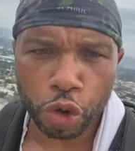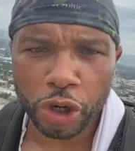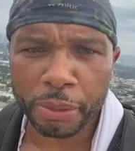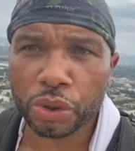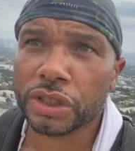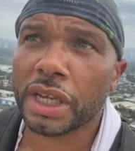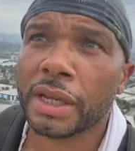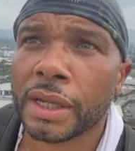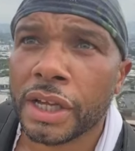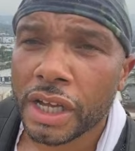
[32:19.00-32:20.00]
criminals
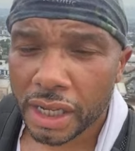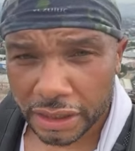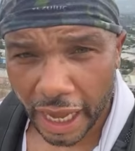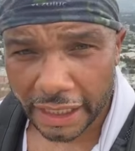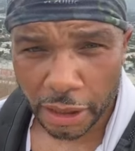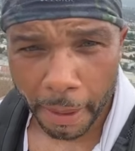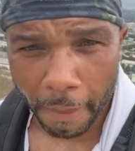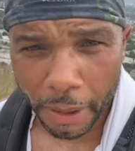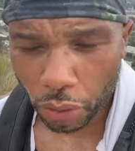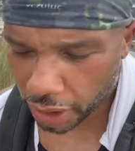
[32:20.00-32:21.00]
to ask about
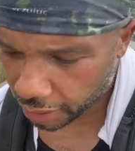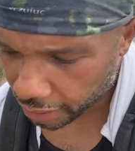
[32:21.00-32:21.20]
milk.